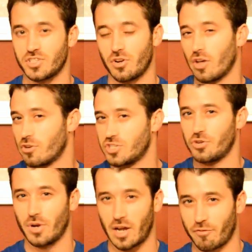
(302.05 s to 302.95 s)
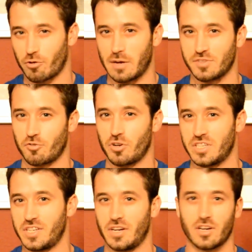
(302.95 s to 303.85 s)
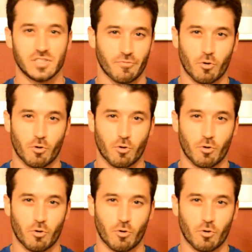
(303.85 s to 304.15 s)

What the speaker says: So another 2.5 grams of creatine. Because of